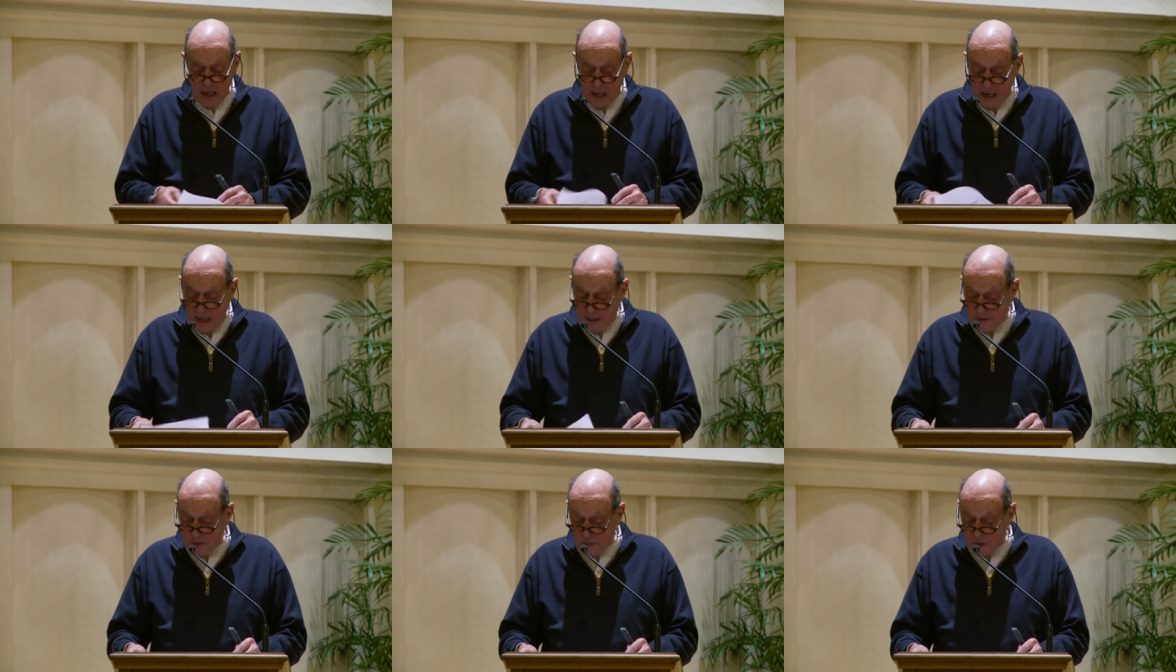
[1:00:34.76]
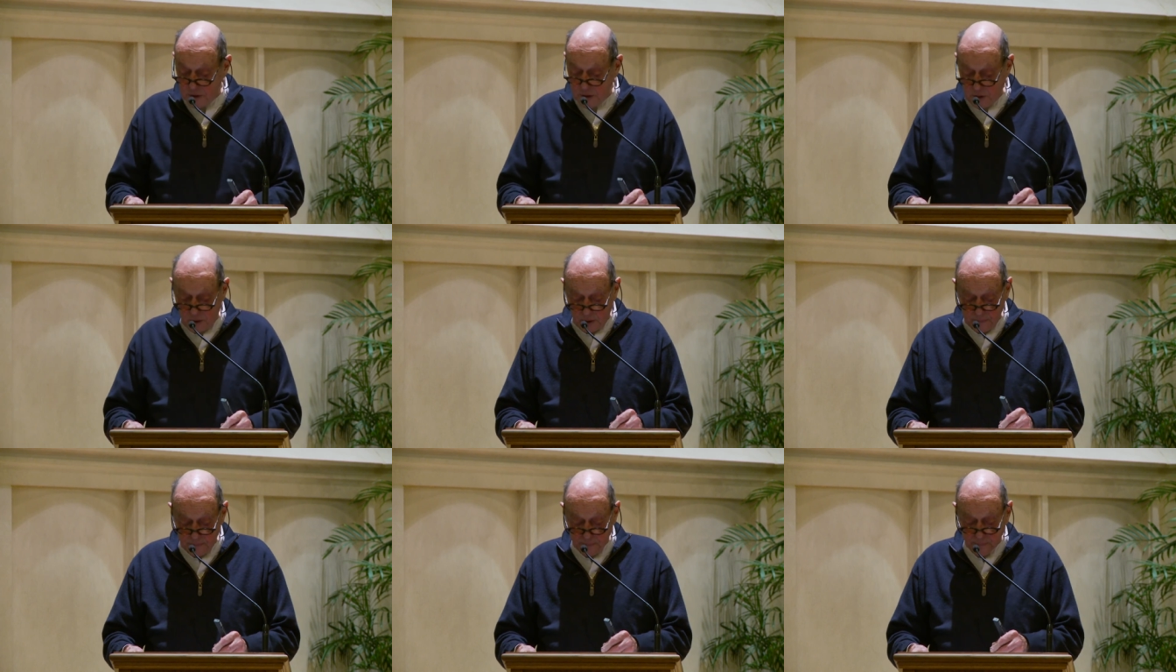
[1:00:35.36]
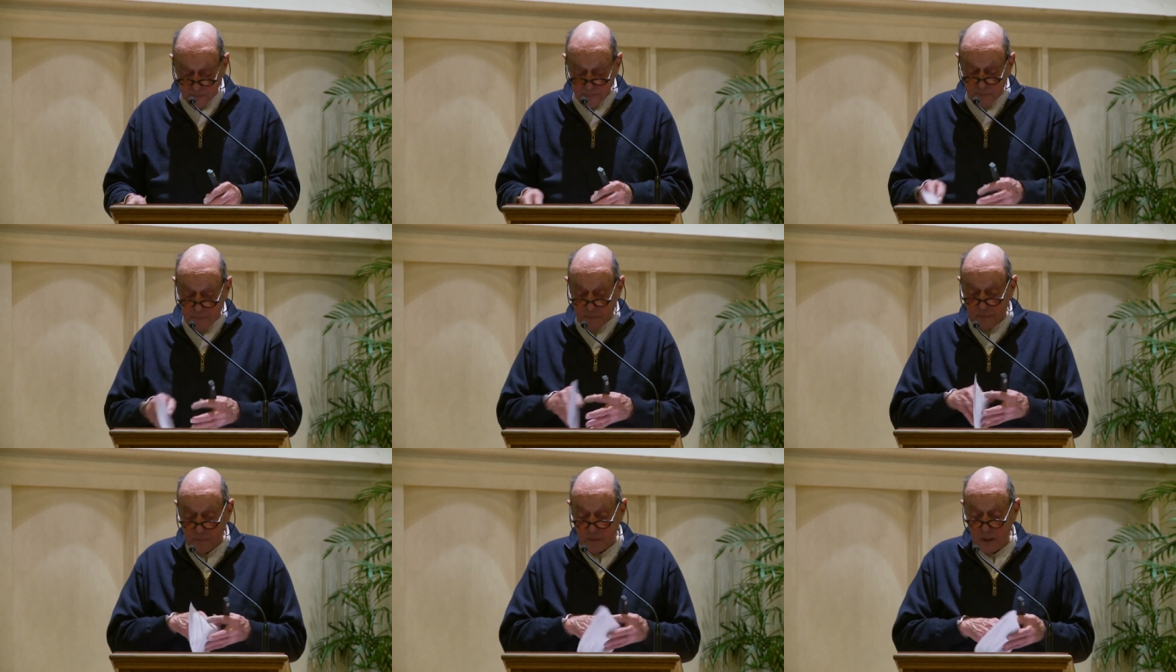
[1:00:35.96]
had the result
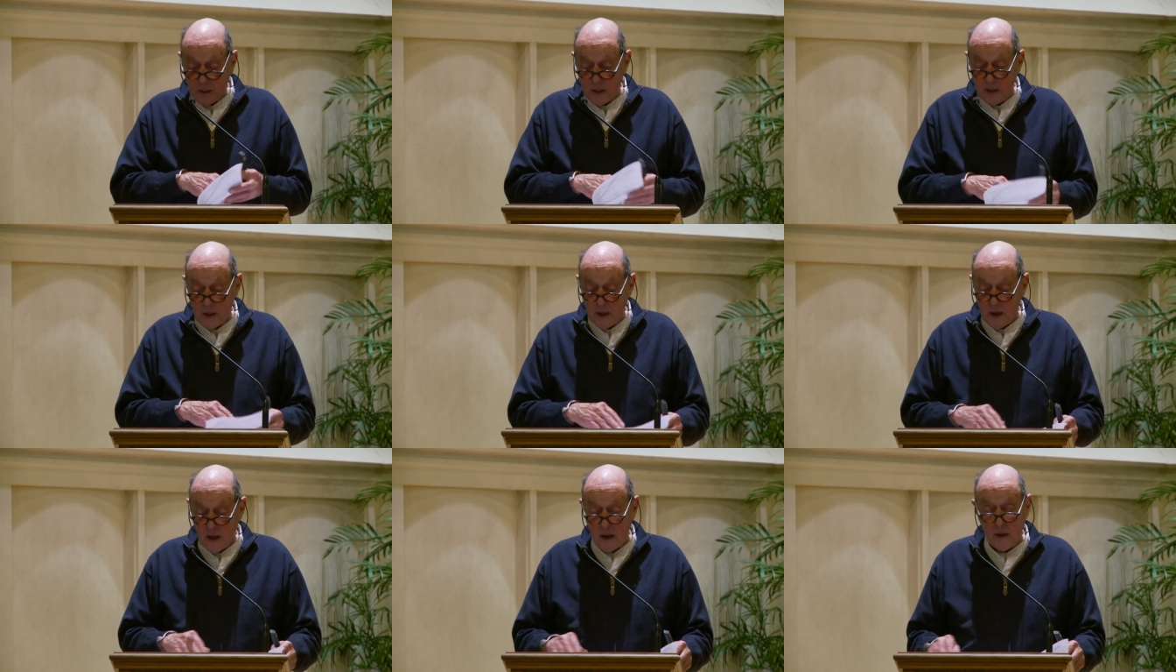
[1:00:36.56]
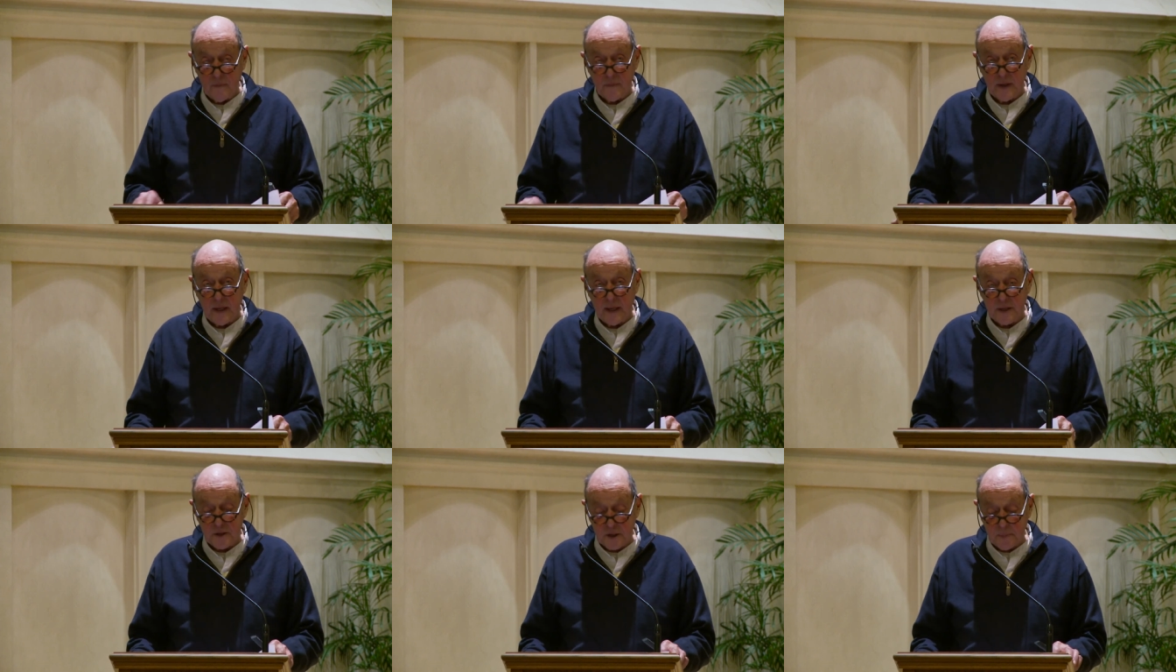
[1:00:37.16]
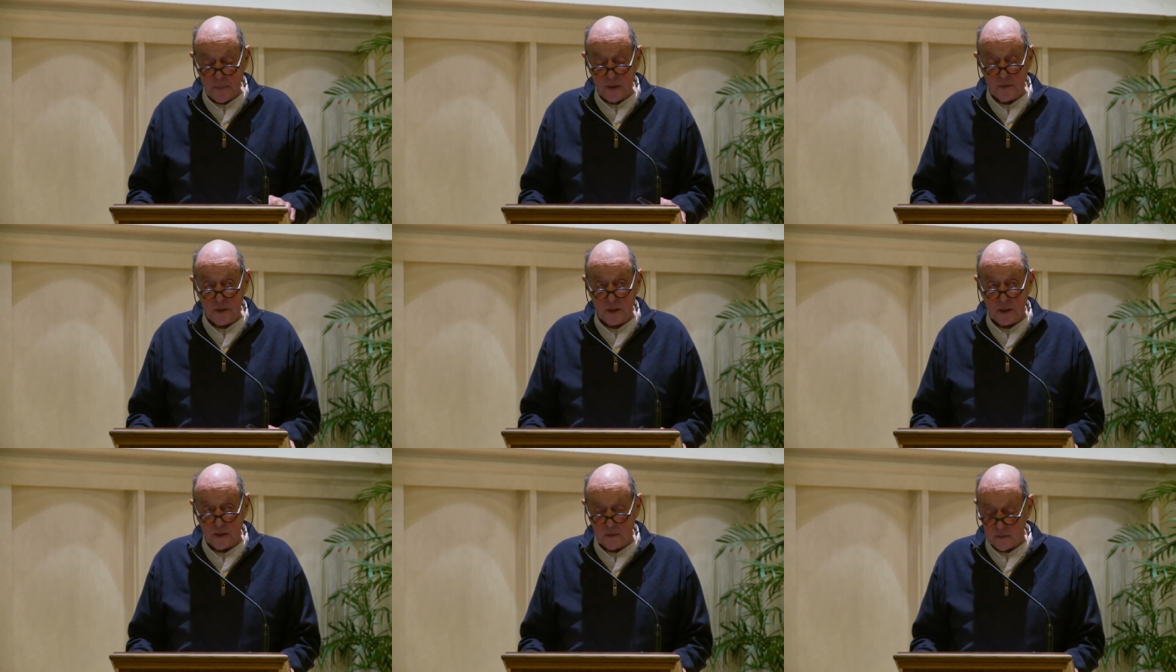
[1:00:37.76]
of
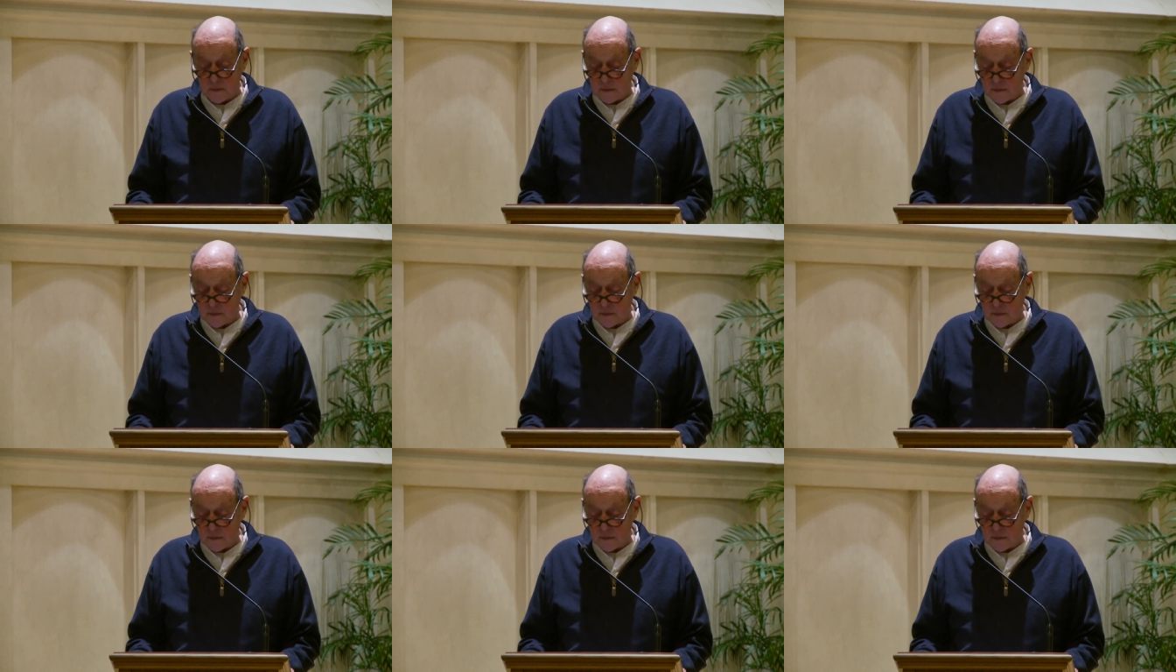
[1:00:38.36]
exposing